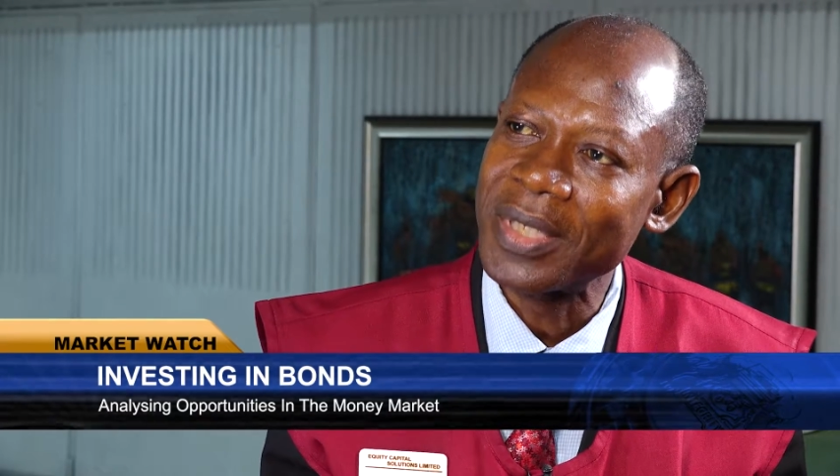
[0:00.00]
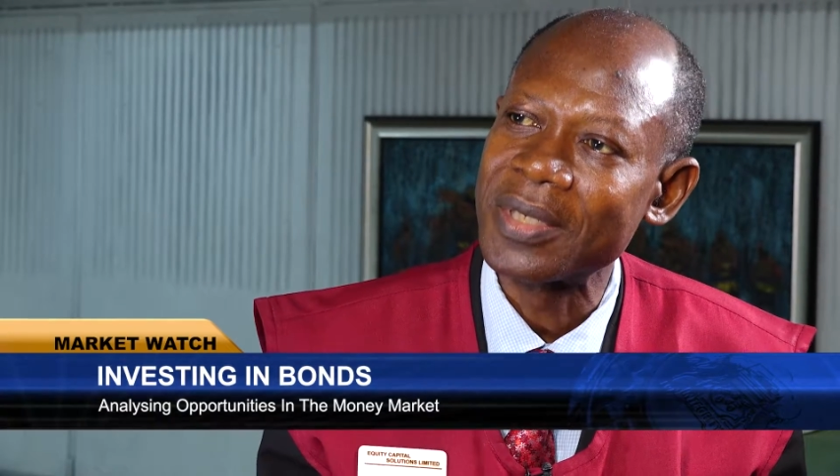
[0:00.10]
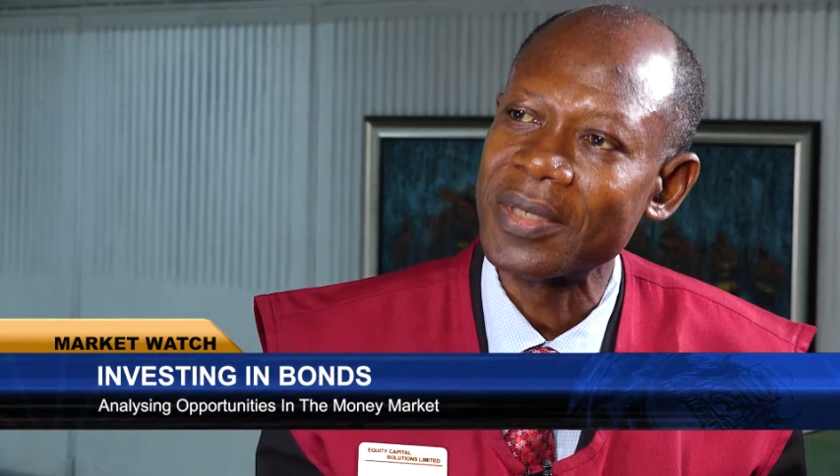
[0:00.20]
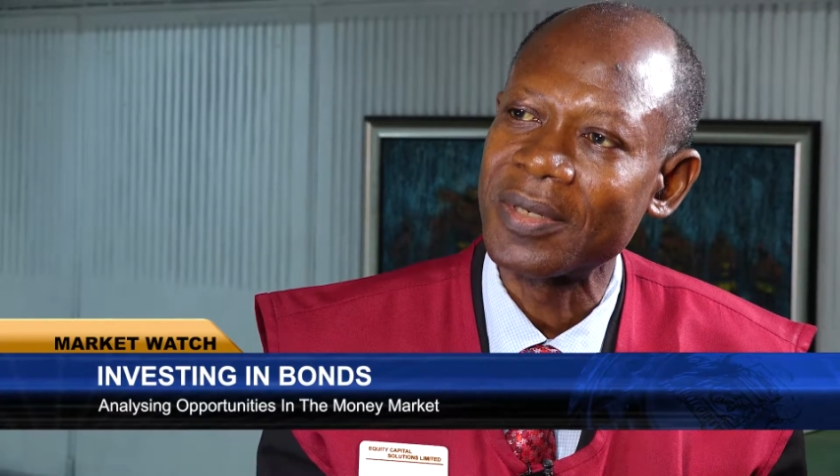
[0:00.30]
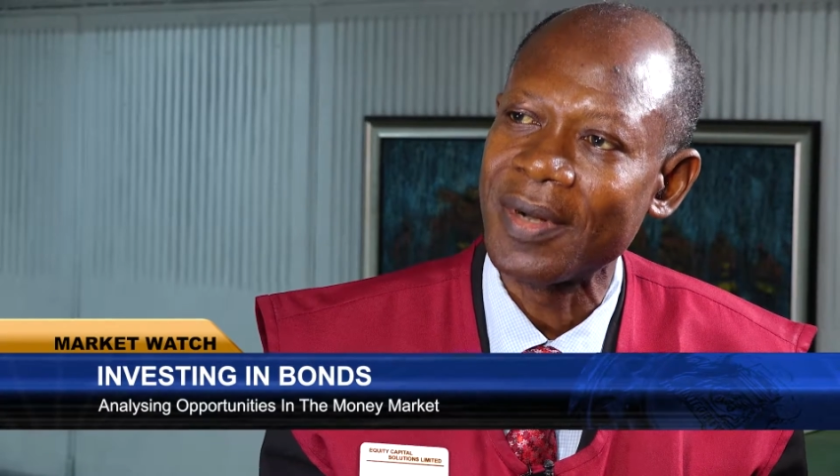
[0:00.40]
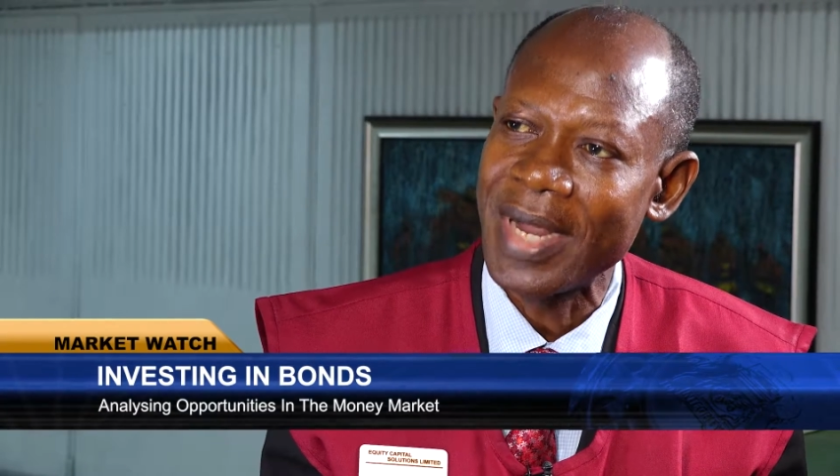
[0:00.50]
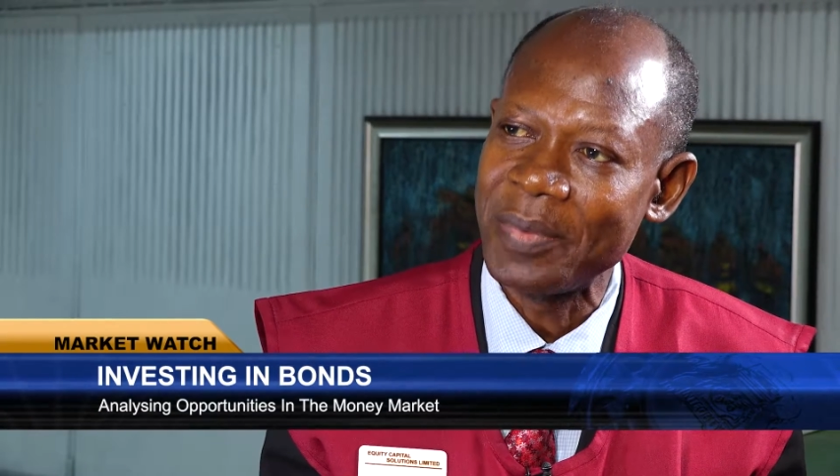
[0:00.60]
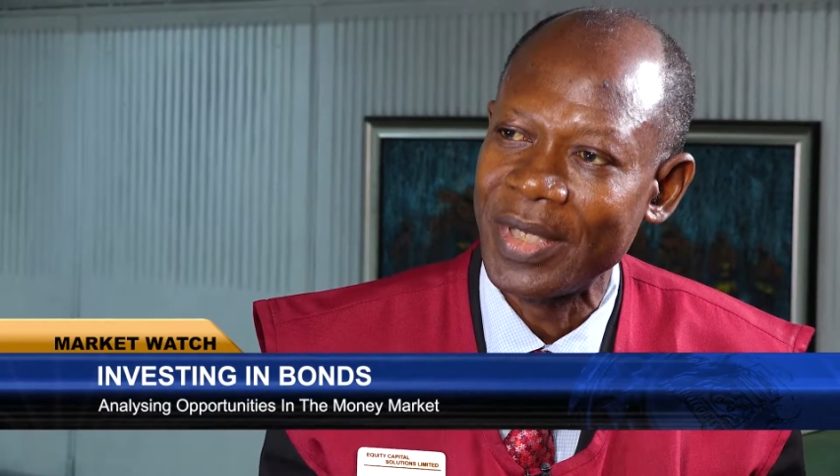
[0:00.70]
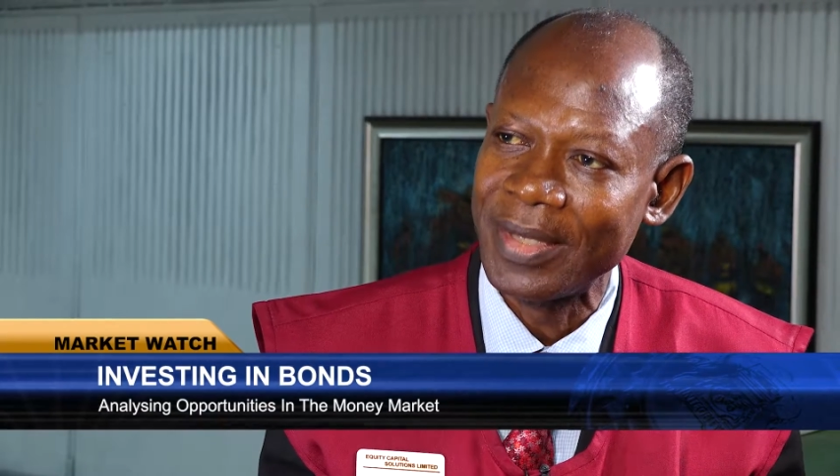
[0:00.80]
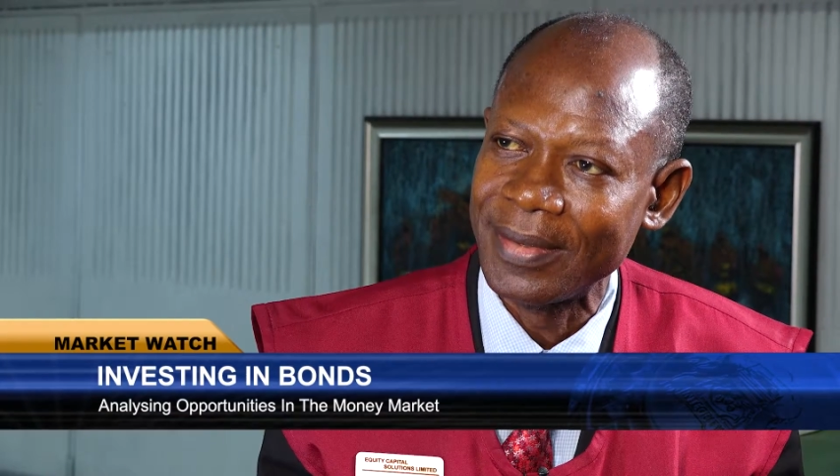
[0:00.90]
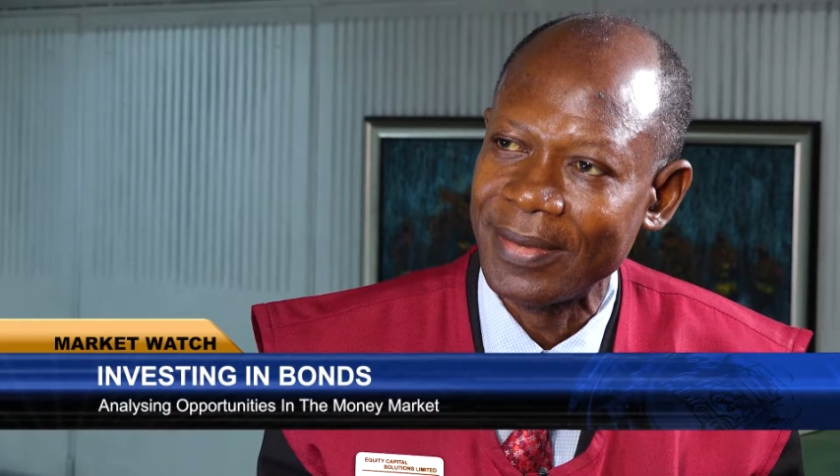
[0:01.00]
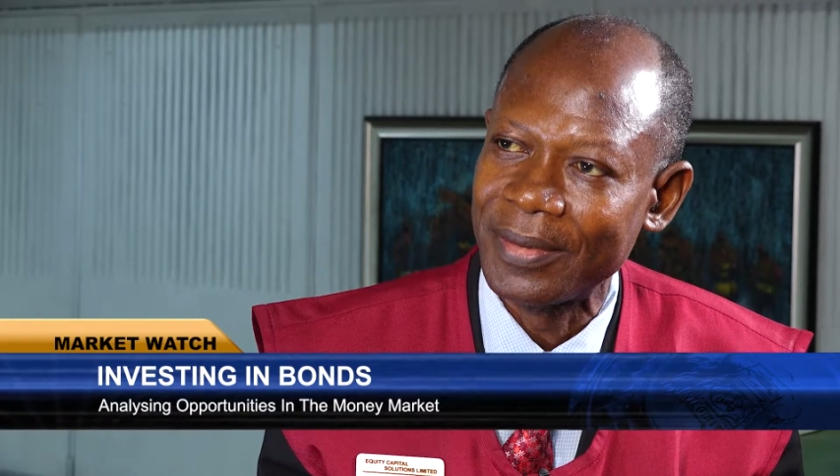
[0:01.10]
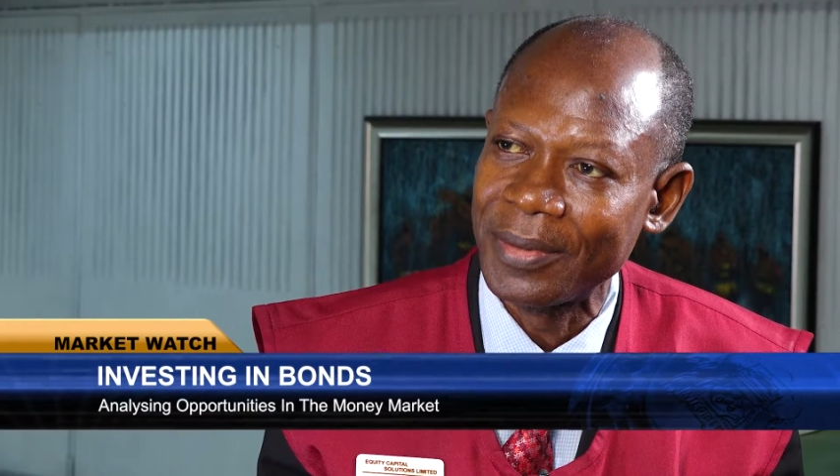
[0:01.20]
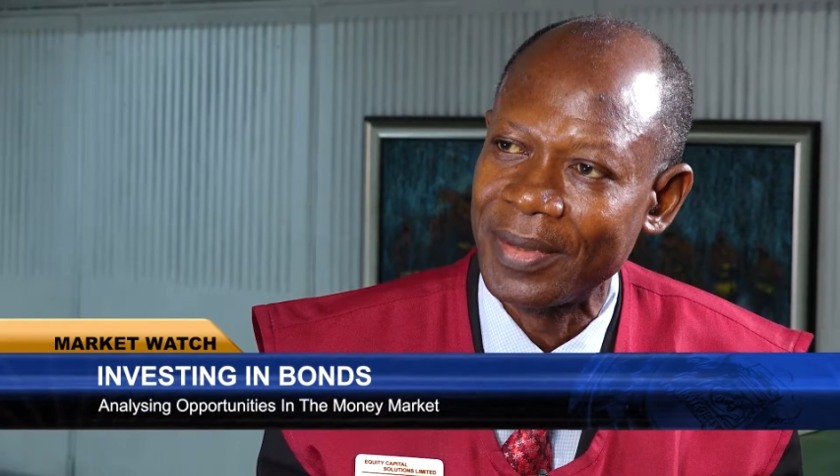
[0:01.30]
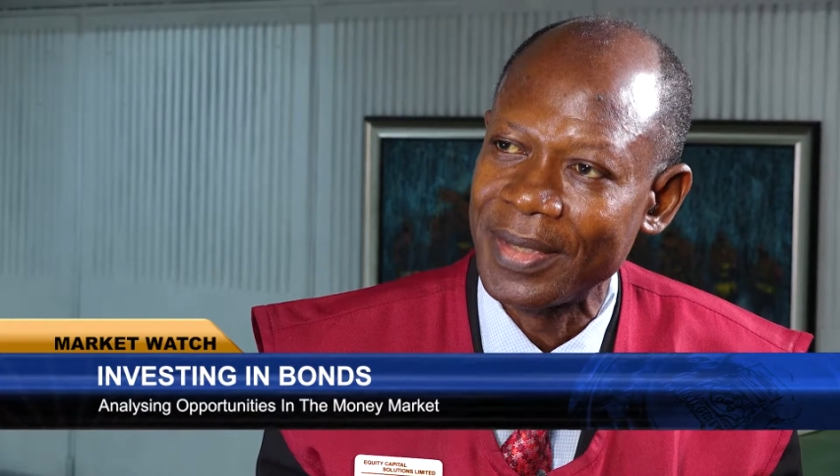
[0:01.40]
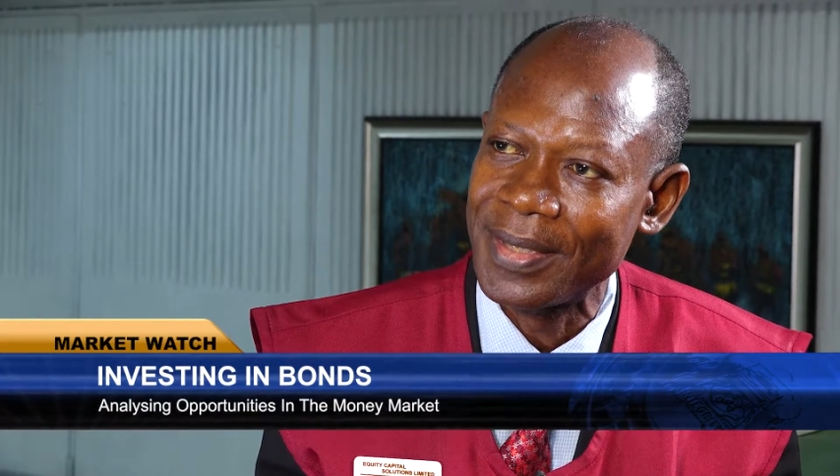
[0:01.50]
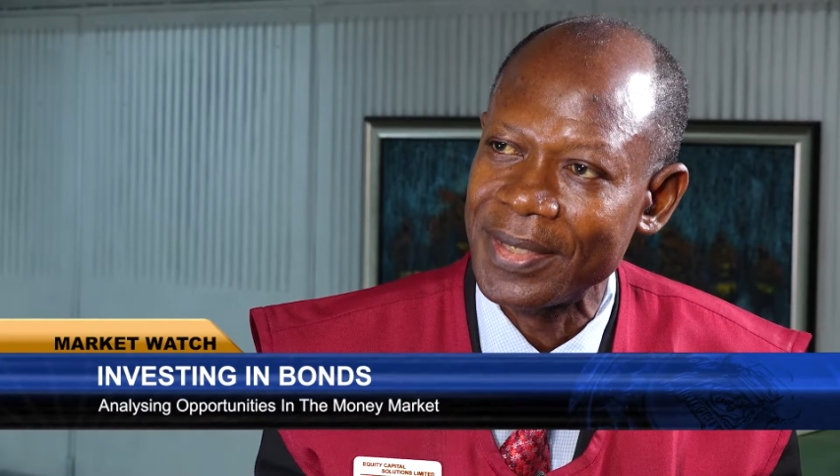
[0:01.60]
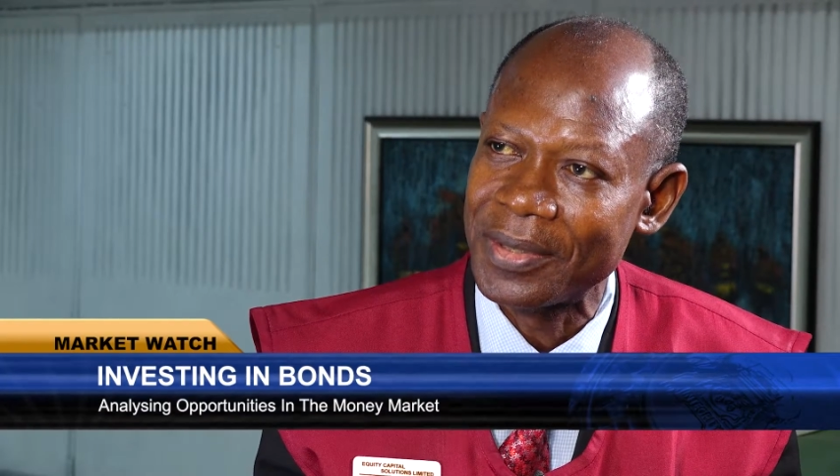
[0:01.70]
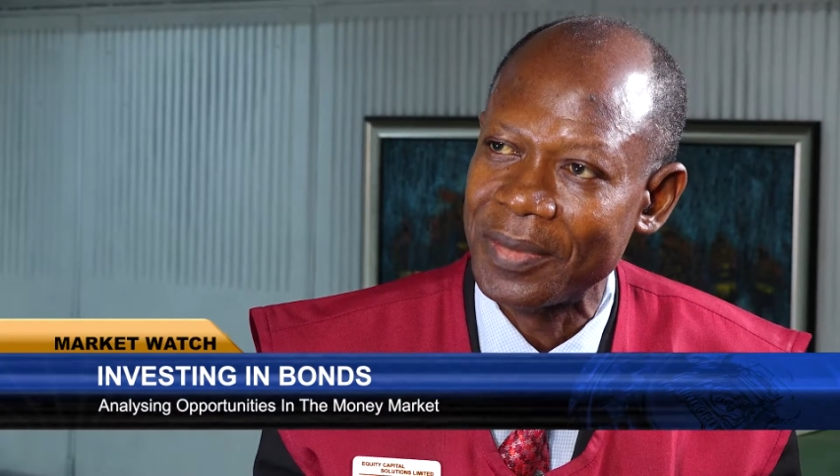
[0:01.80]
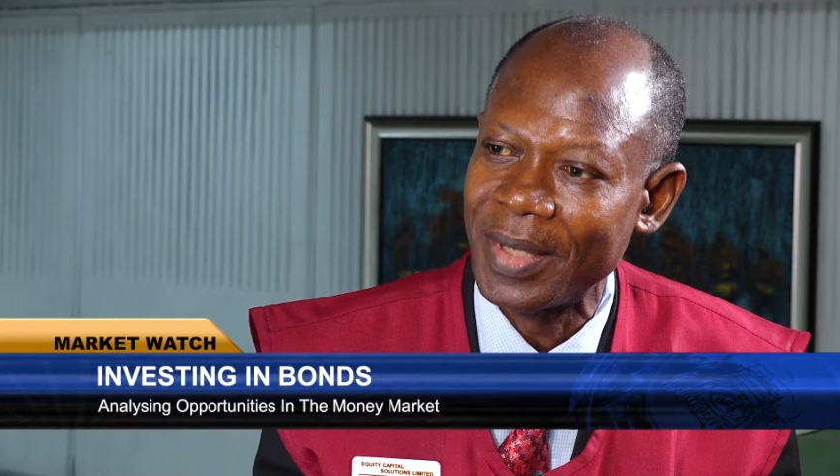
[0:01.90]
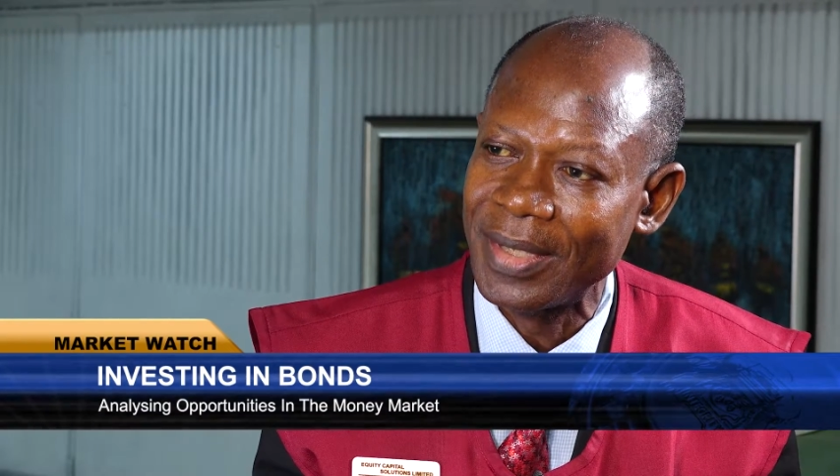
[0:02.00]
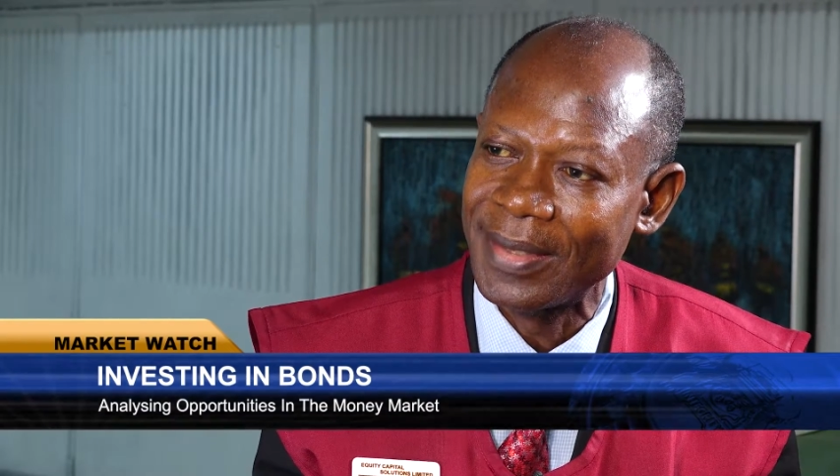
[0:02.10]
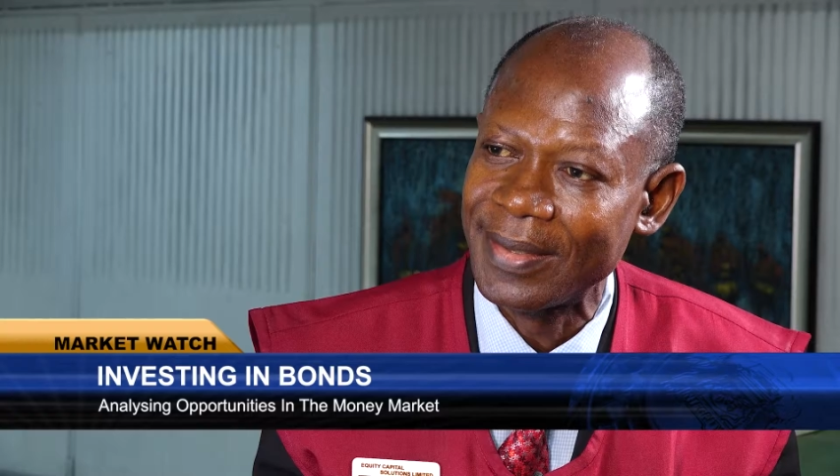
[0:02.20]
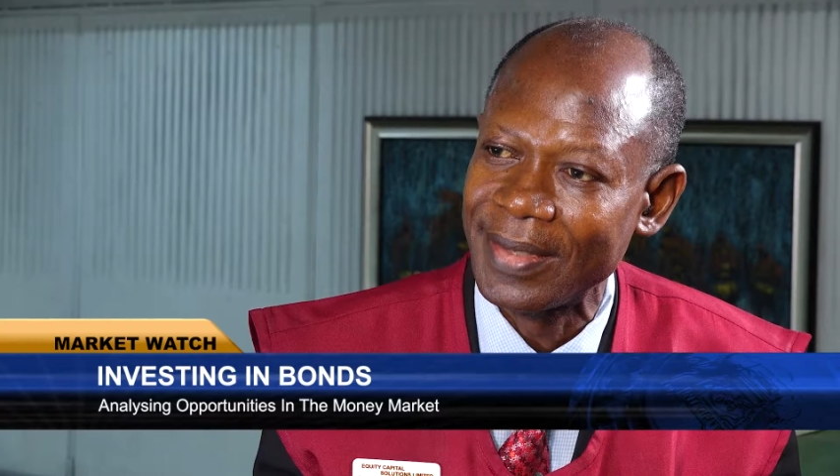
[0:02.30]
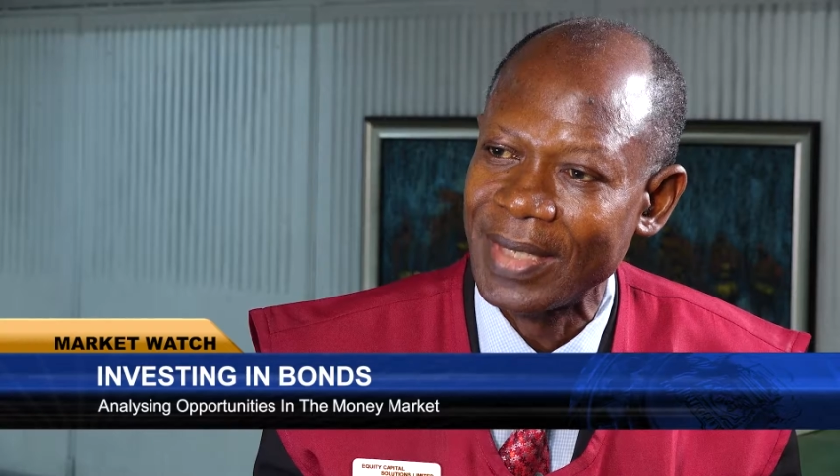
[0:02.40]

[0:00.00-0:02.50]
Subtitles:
is subscribing to this instrument,